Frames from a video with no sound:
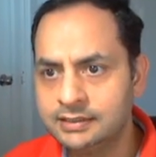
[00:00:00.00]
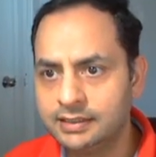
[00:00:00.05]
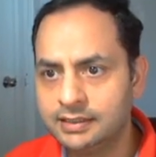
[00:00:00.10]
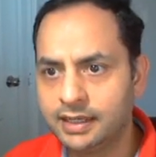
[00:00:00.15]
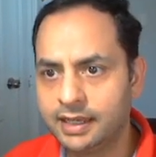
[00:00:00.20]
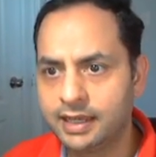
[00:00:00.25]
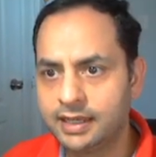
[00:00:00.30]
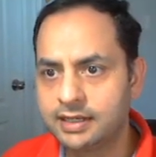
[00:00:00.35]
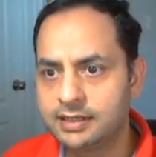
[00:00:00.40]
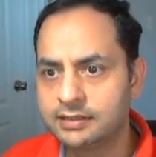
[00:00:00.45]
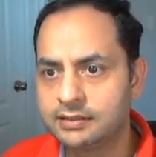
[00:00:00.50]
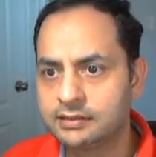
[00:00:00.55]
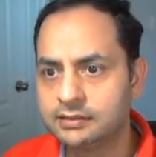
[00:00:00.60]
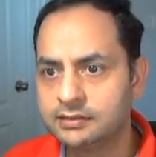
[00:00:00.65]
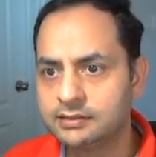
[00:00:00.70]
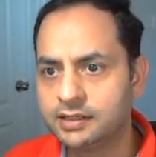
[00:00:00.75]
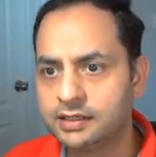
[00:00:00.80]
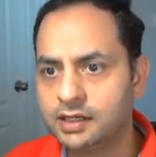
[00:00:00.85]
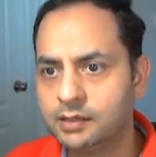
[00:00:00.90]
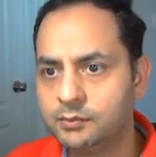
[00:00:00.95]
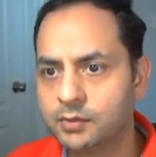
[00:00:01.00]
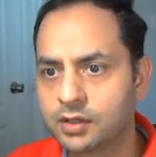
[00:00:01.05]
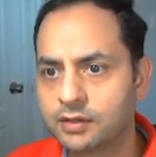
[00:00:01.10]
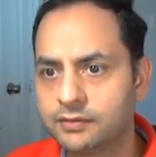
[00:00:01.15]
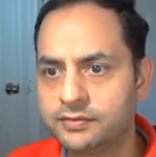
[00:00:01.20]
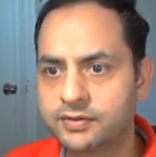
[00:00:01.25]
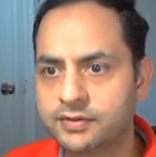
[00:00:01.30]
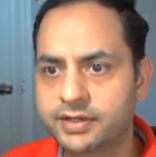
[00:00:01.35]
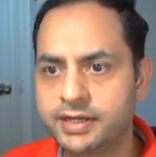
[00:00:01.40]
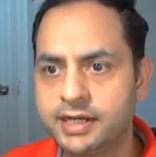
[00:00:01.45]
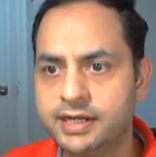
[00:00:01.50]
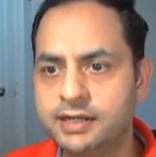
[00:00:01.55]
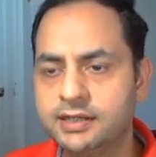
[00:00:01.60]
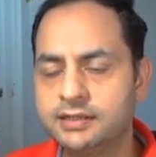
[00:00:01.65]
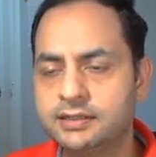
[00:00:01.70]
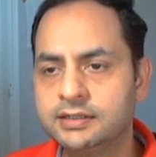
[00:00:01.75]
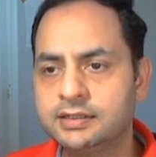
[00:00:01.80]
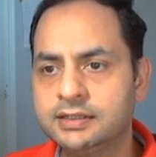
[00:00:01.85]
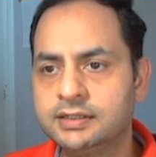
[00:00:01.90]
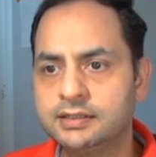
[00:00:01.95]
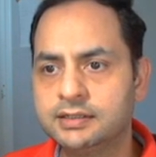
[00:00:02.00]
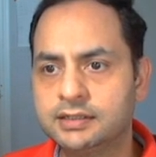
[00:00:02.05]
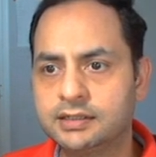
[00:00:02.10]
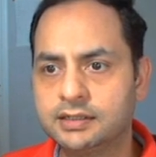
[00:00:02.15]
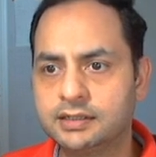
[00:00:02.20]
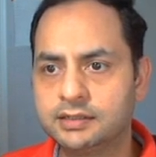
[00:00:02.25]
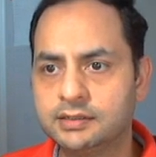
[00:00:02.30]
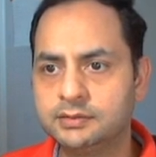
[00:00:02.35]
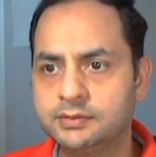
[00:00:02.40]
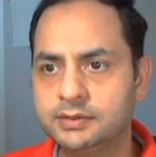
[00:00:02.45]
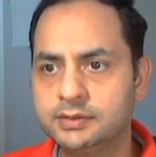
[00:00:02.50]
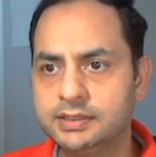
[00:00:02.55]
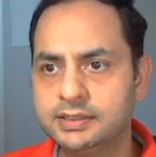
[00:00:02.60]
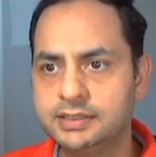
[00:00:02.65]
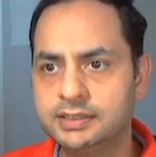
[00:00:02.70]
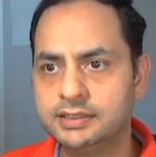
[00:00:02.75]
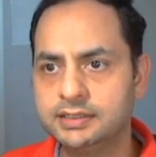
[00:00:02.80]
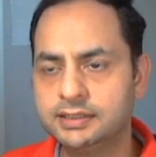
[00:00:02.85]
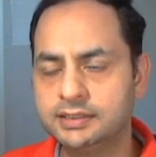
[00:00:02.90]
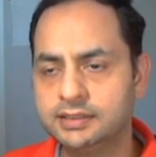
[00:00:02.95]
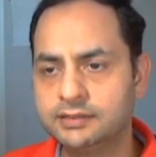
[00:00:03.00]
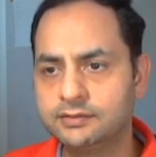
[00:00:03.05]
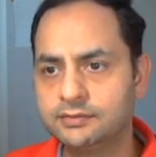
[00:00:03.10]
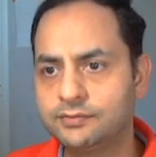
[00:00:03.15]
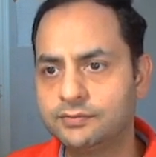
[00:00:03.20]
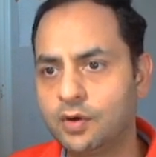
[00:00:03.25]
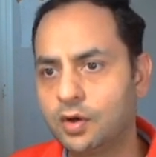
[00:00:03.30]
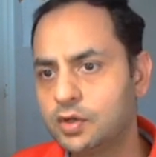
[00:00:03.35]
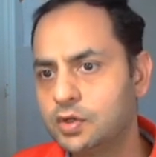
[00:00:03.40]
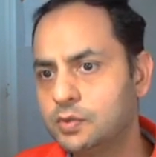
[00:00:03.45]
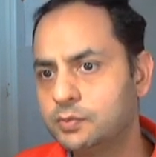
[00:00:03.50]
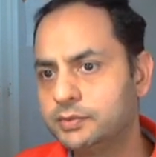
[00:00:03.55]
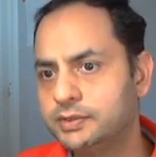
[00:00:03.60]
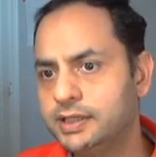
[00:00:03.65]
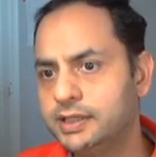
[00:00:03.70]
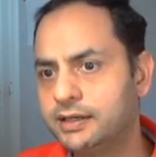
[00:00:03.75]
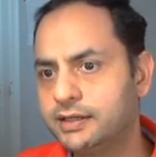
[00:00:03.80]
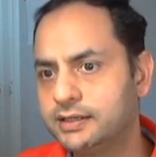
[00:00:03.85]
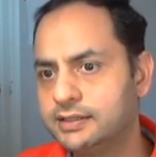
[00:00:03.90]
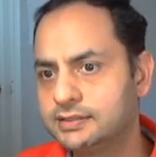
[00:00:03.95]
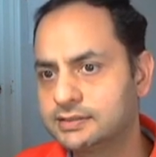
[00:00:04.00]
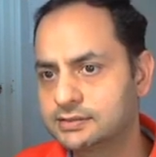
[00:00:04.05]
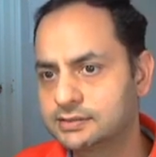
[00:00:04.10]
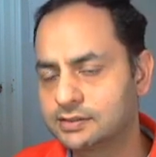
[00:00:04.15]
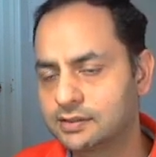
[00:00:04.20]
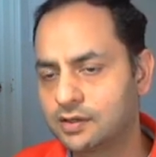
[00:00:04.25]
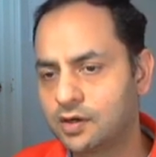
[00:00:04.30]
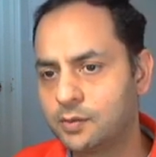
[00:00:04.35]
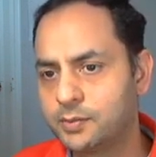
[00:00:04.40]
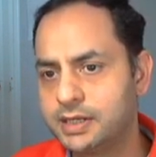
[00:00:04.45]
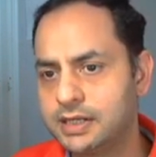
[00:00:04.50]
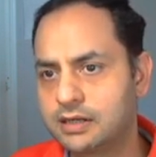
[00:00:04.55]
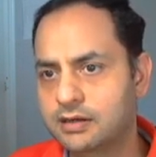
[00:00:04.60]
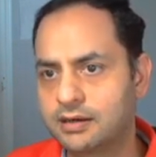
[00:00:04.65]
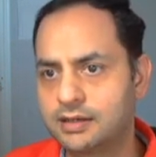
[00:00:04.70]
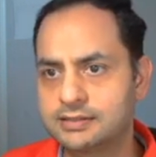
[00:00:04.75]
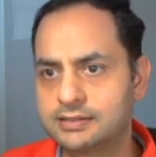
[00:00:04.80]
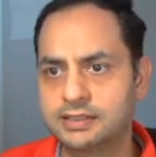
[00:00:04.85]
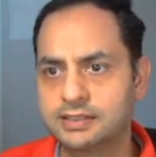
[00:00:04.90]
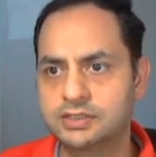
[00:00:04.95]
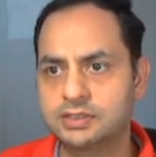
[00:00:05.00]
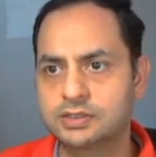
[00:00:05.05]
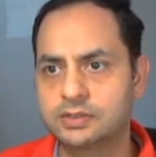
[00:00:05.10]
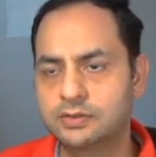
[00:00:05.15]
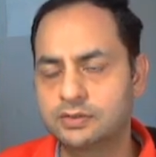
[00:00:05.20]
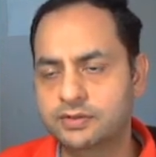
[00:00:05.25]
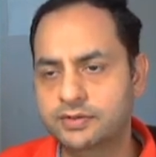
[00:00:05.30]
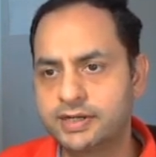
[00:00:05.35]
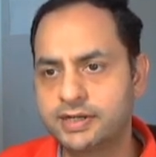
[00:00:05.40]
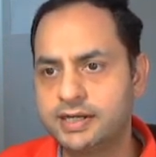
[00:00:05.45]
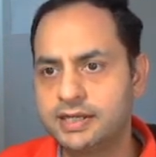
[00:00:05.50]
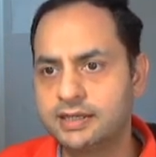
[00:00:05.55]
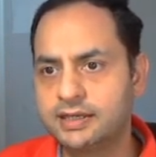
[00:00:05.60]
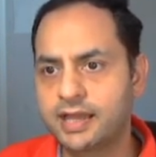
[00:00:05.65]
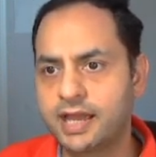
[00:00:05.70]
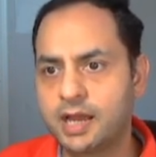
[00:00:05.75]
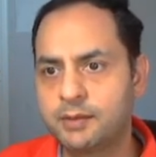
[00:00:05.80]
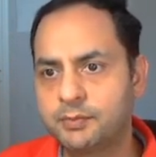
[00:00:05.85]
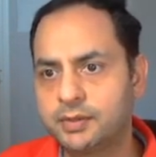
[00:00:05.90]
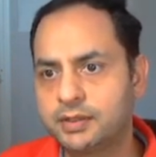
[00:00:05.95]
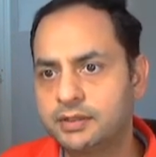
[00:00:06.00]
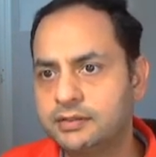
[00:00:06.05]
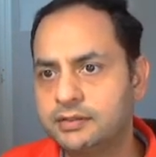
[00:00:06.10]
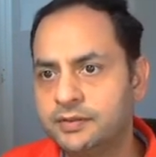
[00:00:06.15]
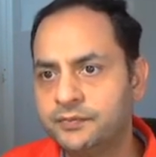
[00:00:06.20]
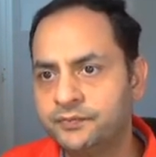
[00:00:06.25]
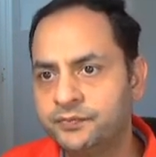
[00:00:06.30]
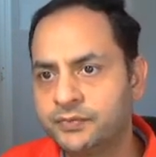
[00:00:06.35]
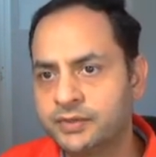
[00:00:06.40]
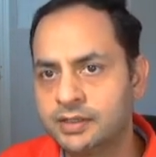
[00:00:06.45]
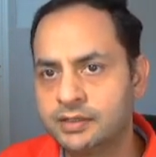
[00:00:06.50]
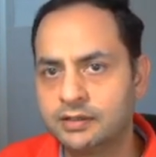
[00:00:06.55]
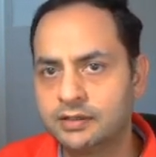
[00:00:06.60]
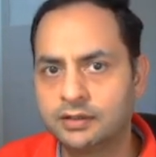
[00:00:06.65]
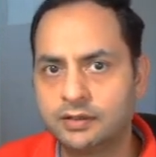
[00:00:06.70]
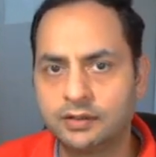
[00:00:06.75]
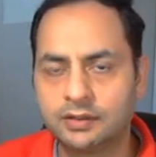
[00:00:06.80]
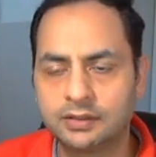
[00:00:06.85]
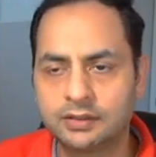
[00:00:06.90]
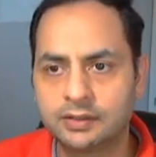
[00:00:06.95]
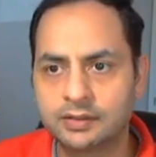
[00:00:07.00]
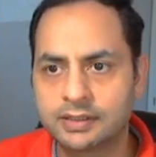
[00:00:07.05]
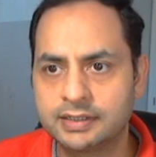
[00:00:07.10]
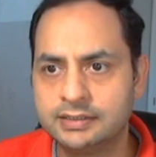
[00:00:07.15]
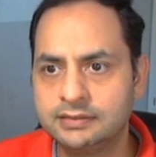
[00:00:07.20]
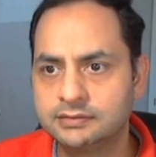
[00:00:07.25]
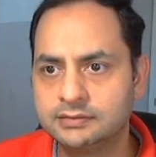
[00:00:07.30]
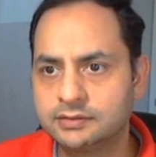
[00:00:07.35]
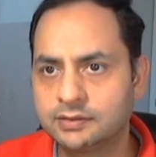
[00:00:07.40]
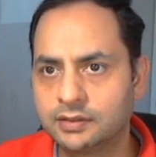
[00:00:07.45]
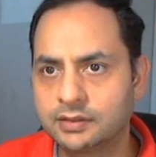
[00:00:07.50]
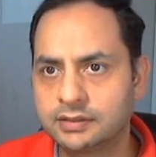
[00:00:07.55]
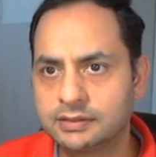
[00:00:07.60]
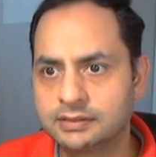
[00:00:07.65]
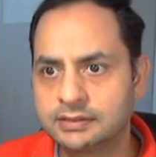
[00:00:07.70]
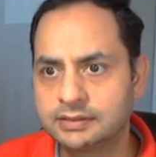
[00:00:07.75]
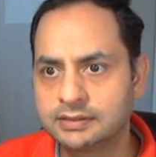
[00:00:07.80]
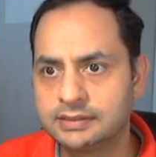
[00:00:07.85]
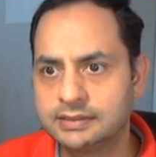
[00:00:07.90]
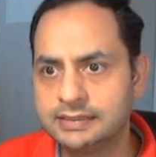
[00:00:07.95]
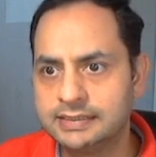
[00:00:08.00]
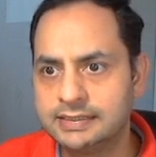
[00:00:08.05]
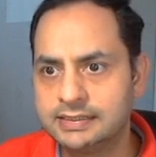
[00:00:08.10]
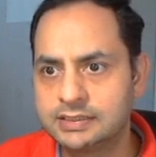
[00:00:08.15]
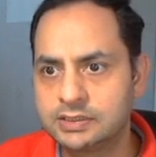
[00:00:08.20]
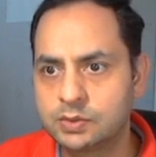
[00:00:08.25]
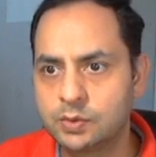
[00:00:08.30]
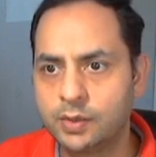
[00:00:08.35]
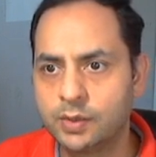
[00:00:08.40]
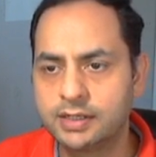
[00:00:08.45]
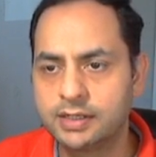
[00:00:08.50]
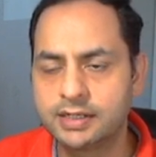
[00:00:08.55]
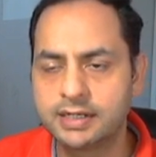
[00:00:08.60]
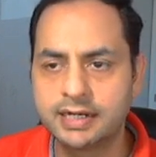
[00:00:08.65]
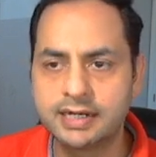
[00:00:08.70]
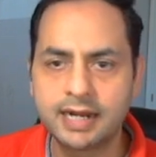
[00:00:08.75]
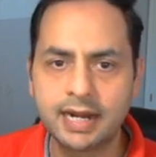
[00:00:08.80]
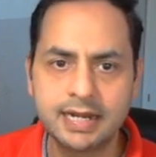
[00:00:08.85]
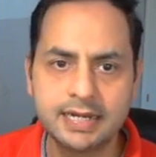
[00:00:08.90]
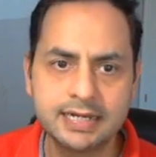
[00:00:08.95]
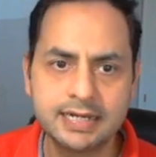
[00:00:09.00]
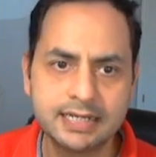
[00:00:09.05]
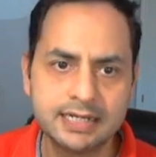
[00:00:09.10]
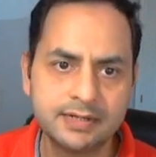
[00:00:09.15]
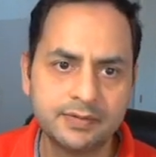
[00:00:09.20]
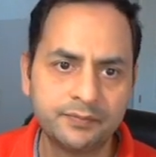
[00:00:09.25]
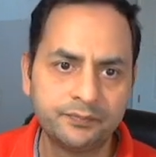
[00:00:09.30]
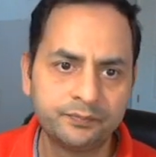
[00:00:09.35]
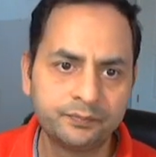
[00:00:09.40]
And the number of trade volume there is, how many transaction or trading happen on is 219.